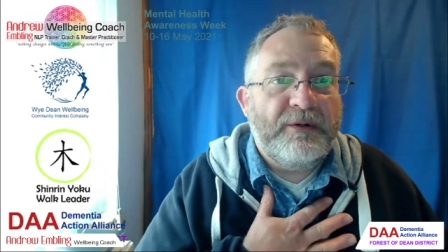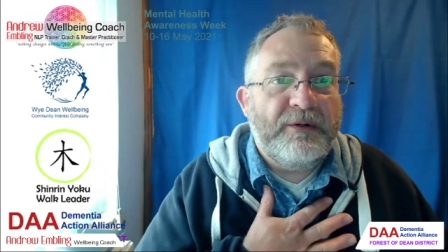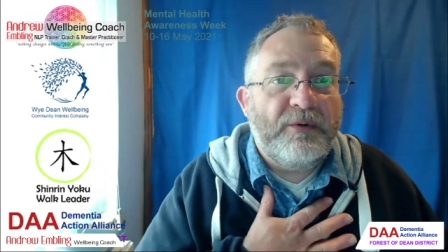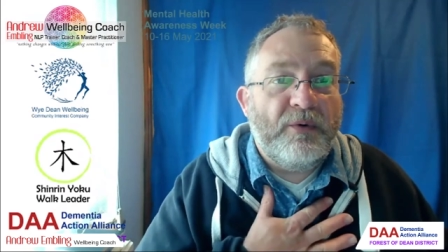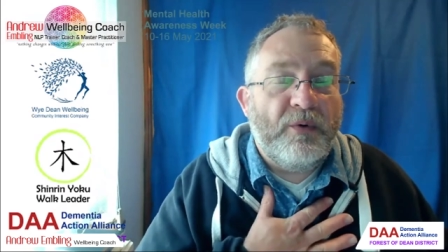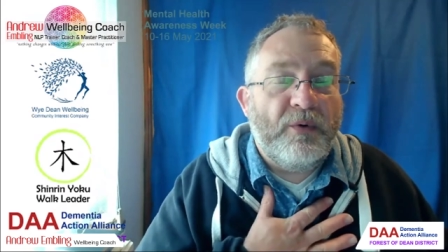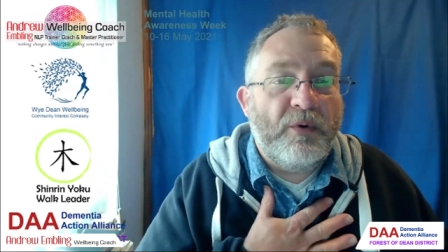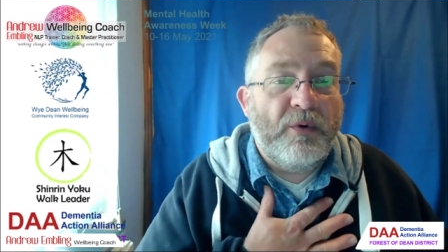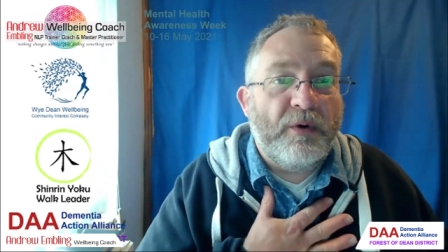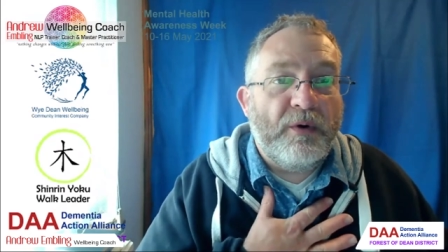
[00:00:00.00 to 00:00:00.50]

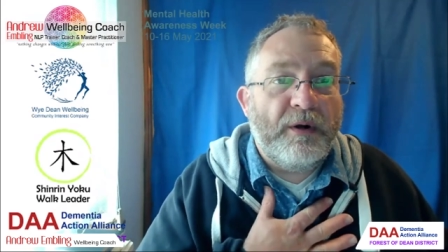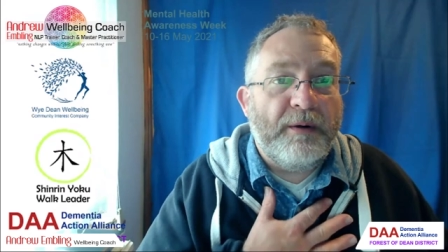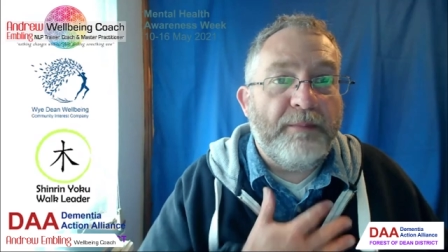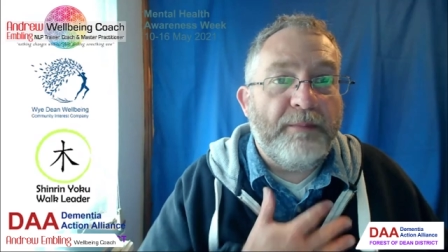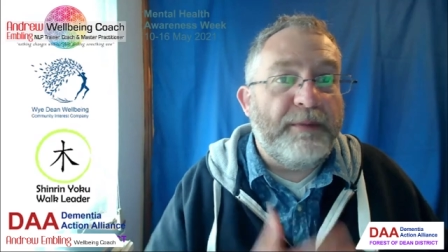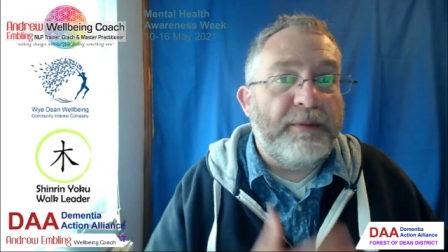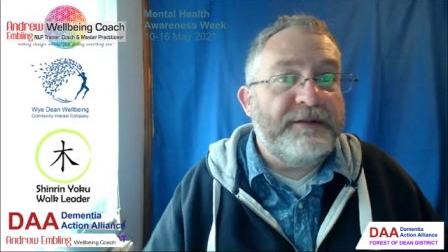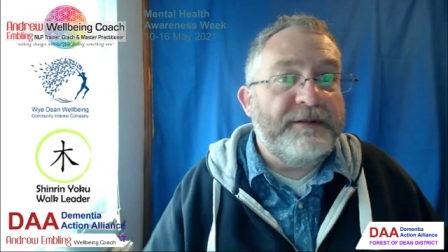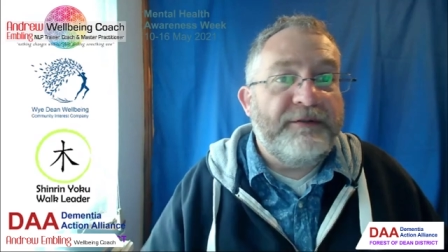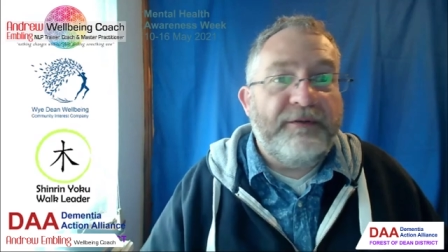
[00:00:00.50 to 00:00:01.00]
or
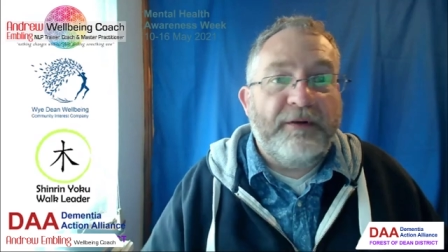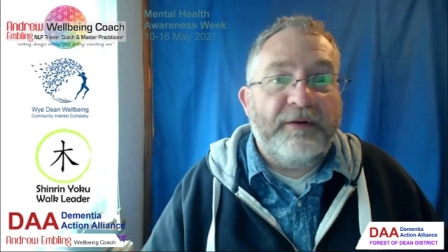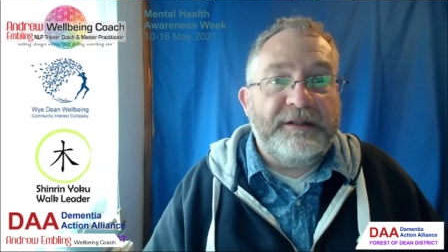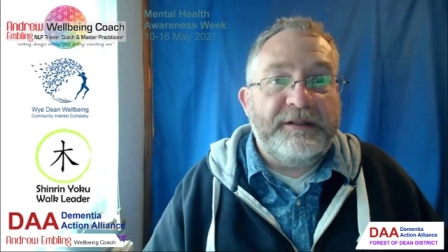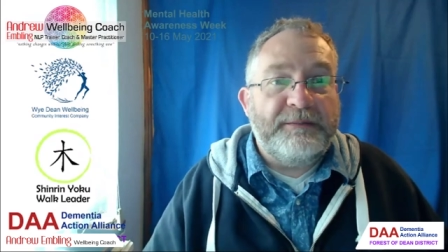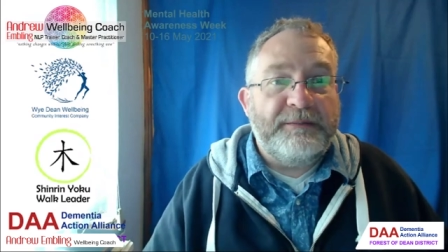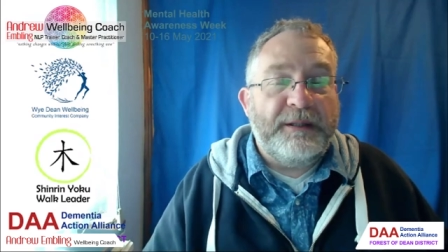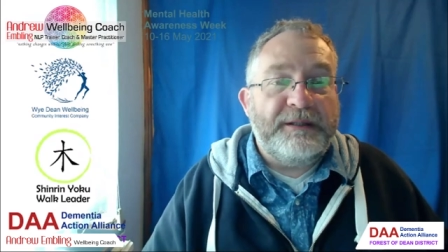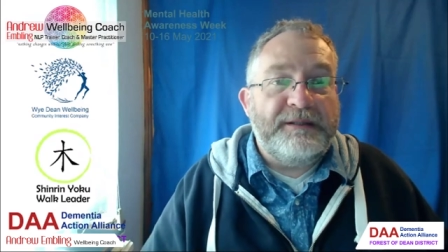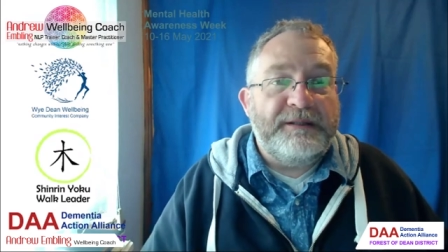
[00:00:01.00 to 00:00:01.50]
butterflies
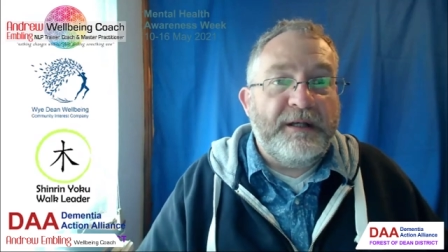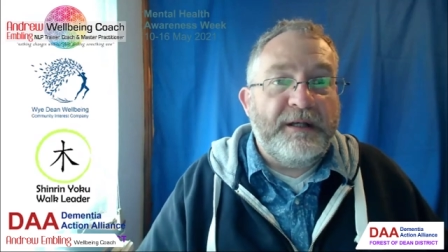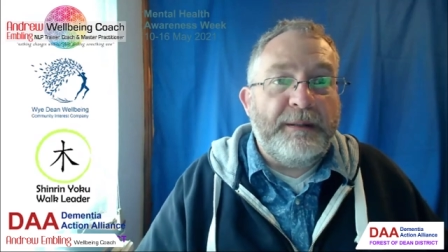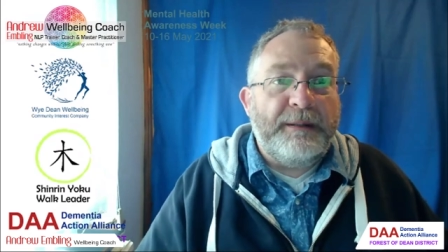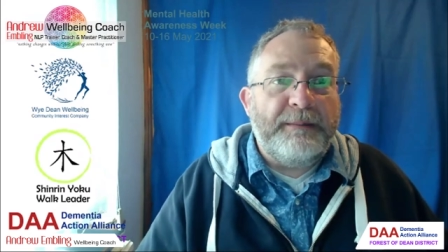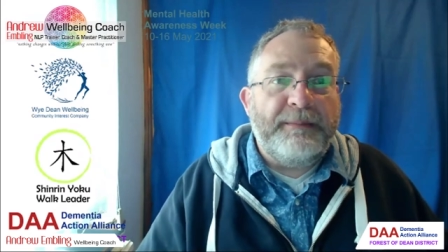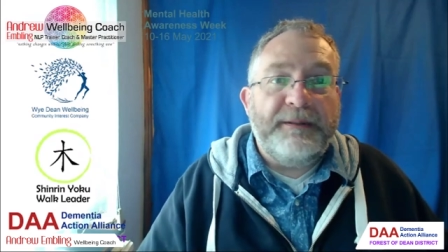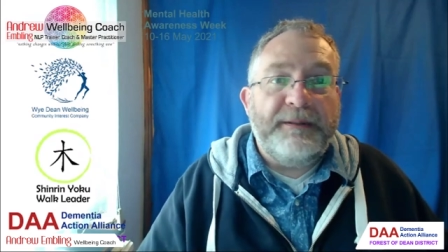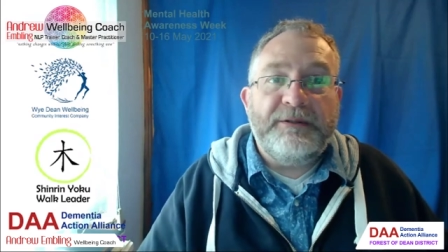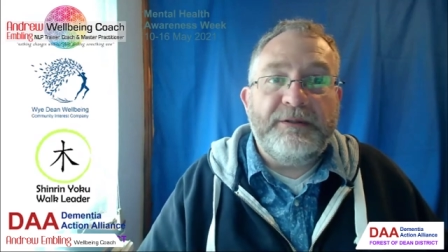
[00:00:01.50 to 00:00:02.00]
in my
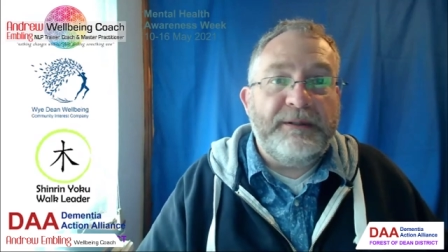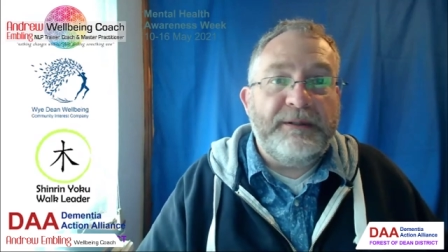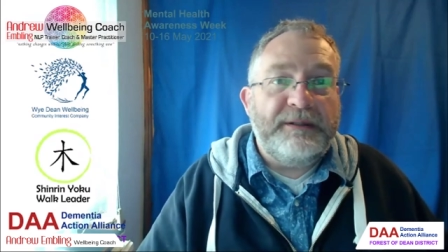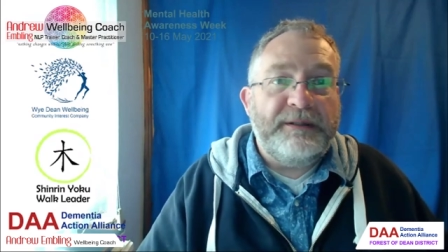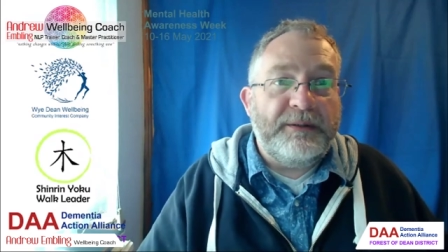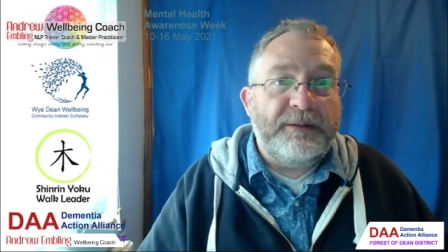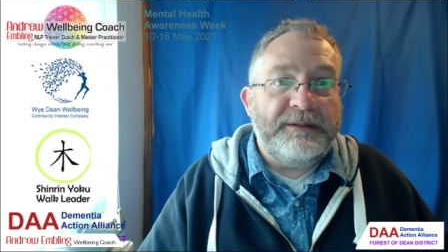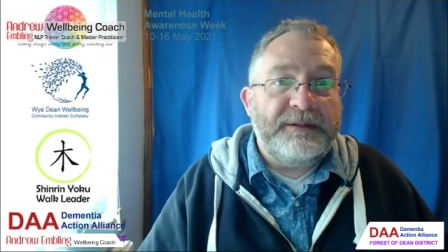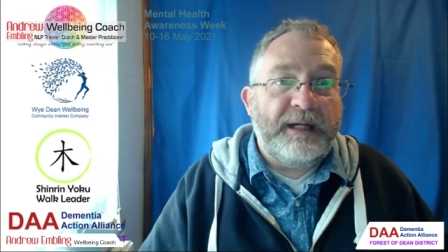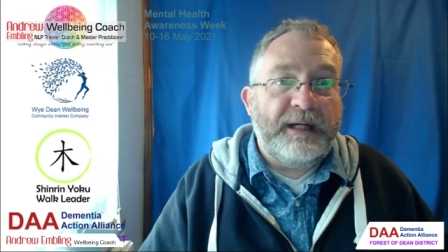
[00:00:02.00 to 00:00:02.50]
tummy, but do I
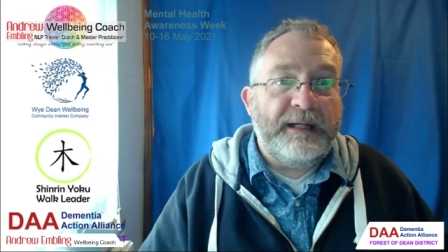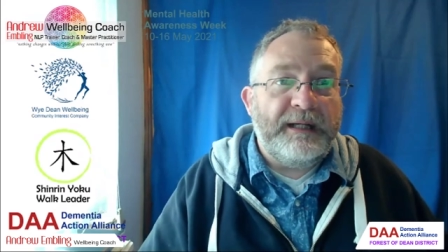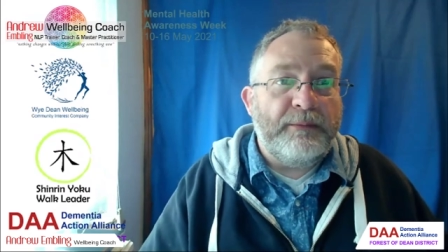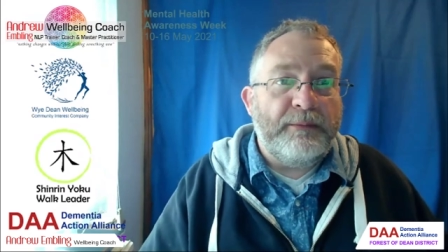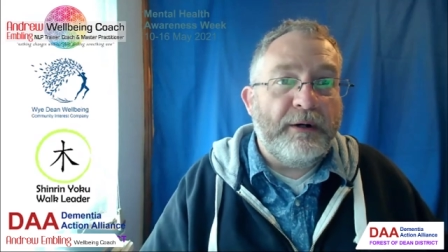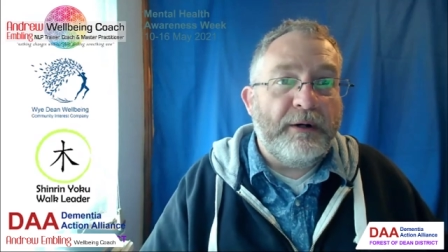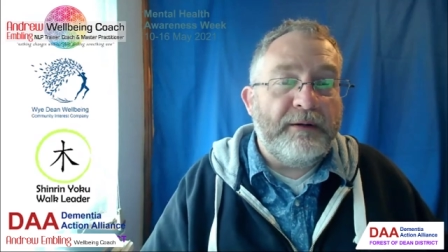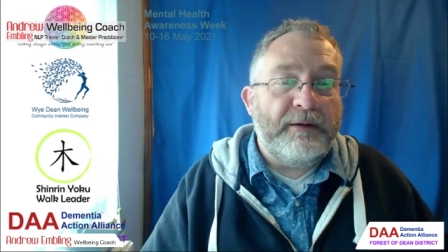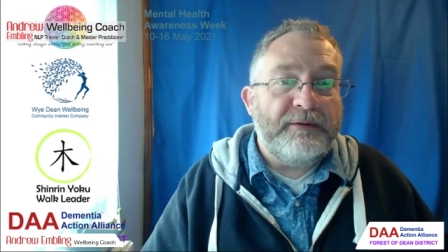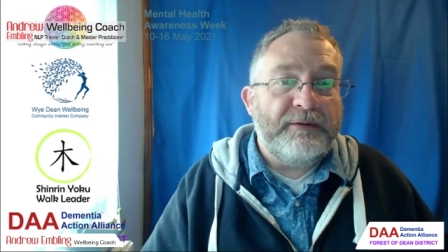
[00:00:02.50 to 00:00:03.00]
notice it
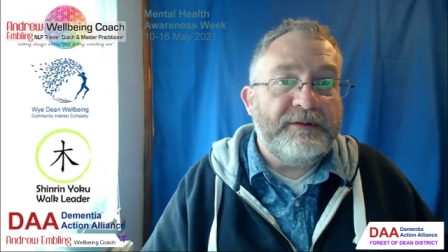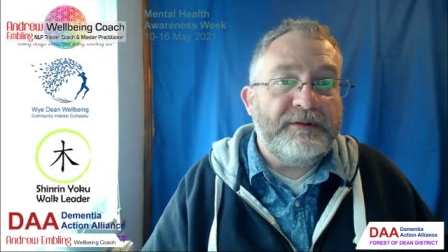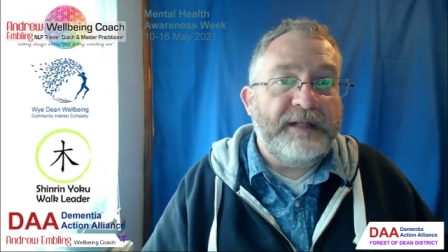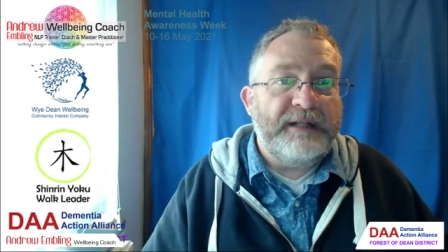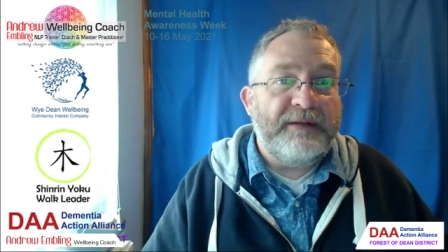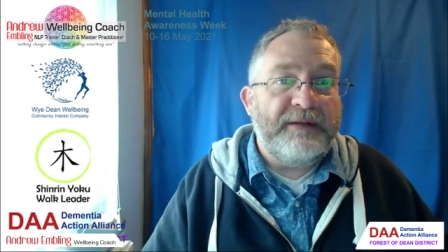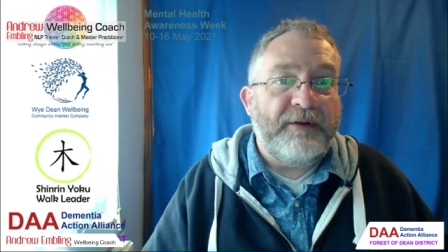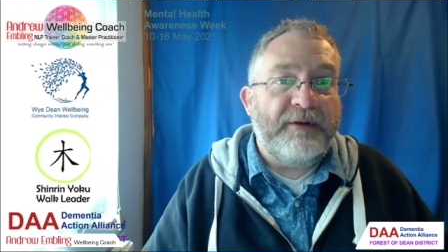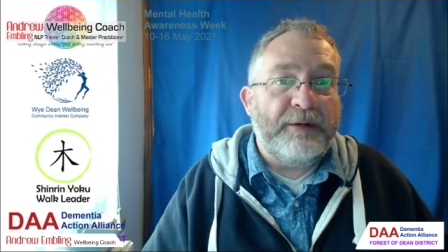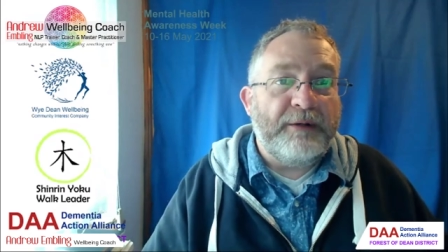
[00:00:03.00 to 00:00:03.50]
anywhere else
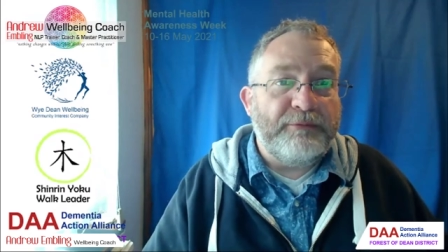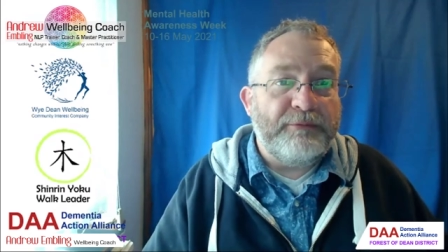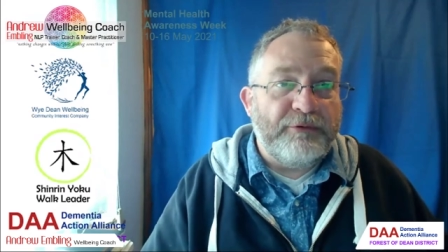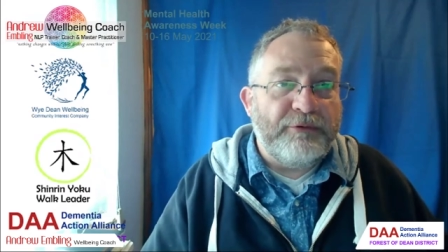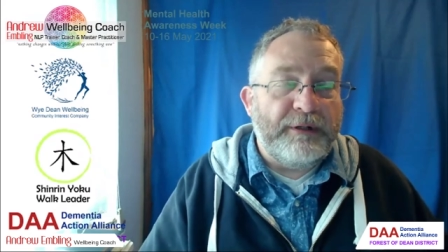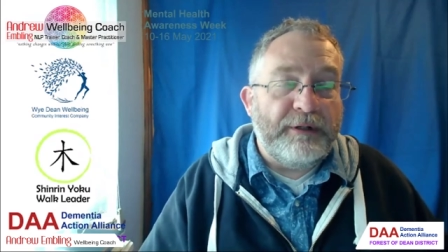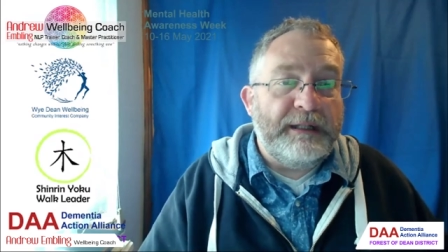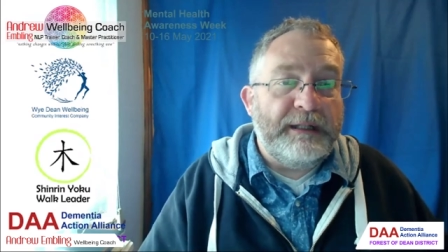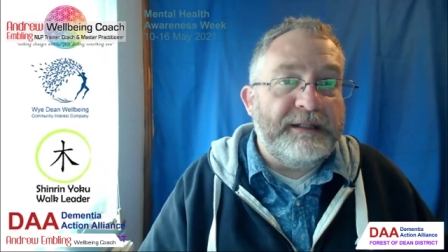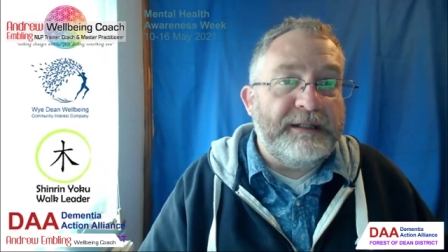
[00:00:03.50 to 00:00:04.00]
now that I'm
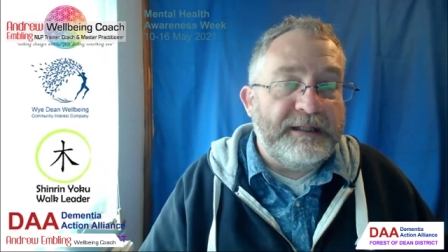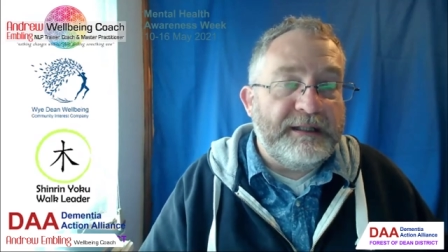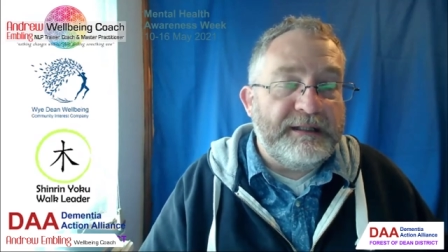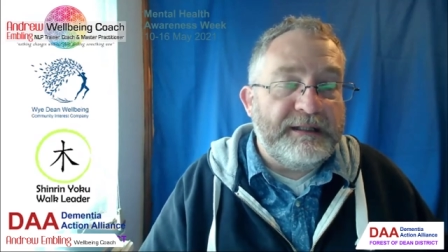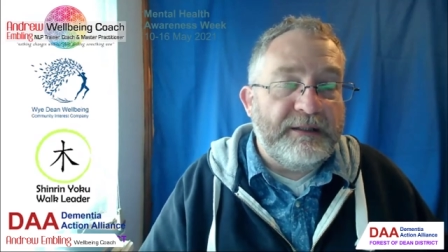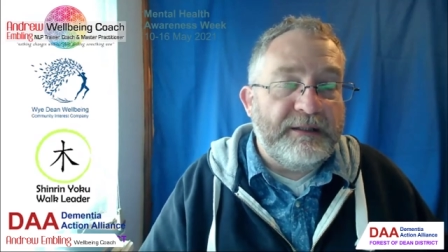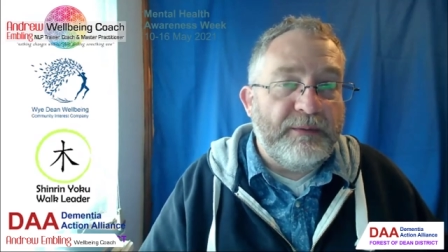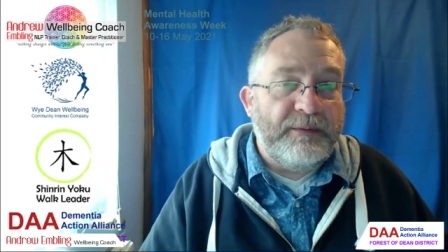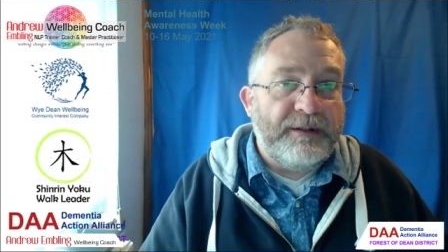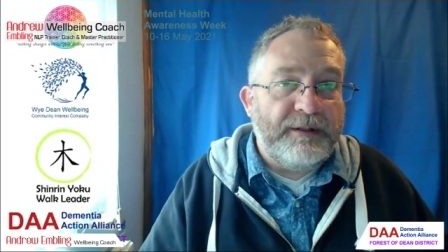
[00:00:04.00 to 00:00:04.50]
really
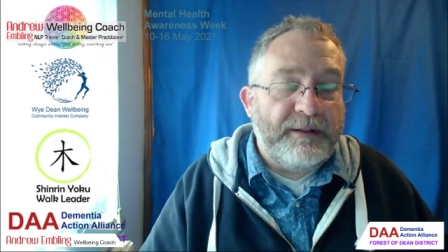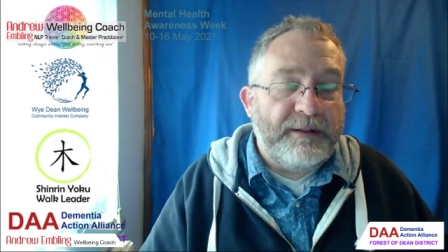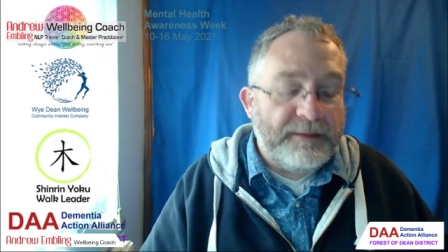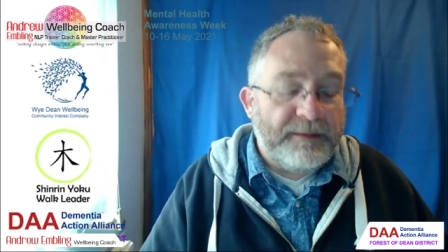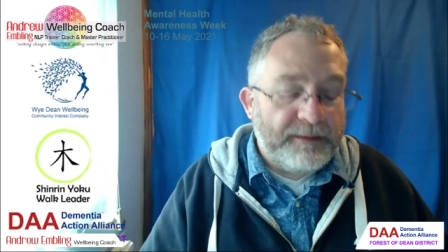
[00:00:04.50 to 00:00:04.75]
sitting with it?